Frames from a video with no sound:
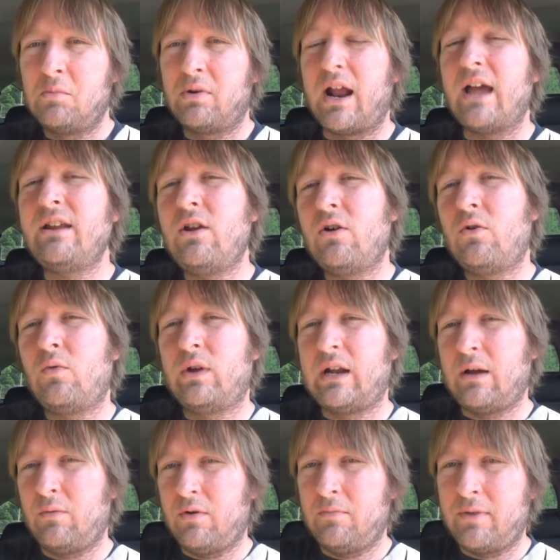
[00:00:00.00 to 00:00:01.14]
But I know what
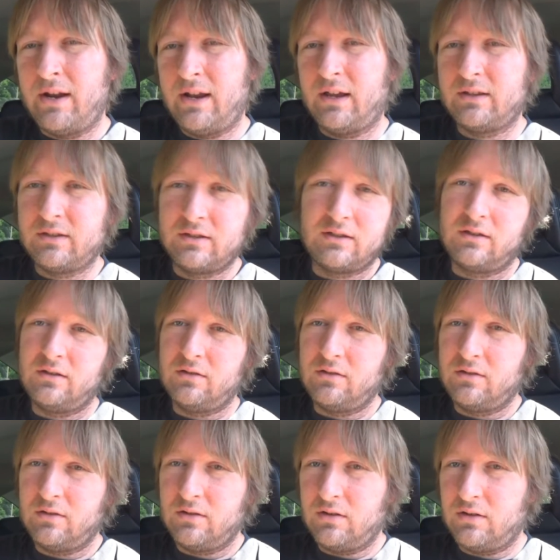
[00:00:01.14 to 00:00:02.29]
I want my next,
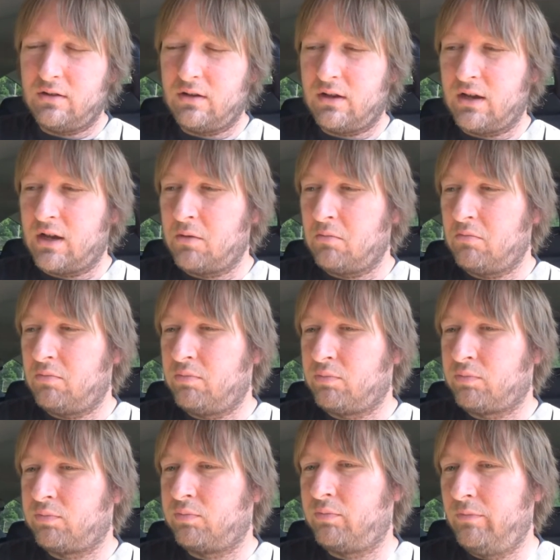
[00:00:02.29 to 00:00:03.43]
you
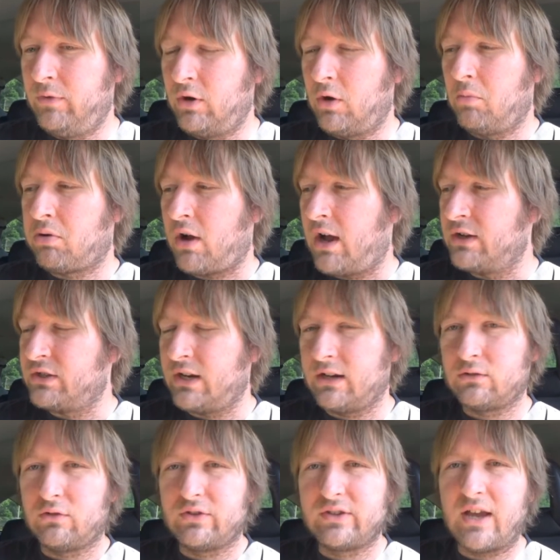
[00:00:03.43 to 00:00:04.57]
know,
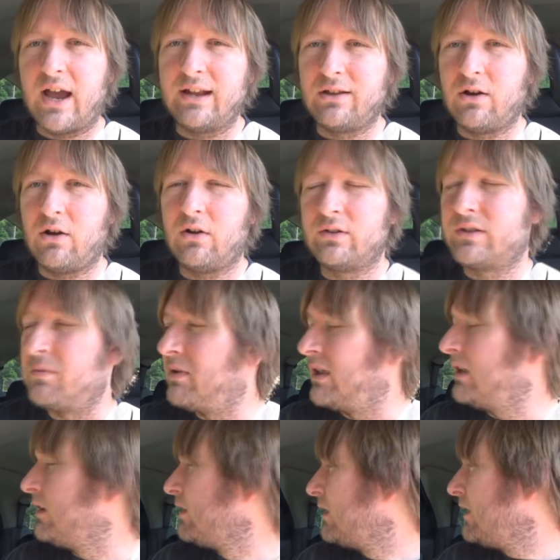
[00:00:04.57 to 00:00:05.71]
project or sidecar to
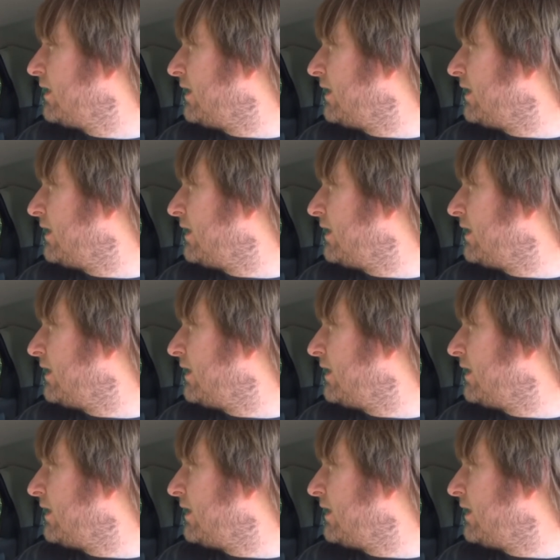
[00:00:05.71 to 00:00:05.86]
be.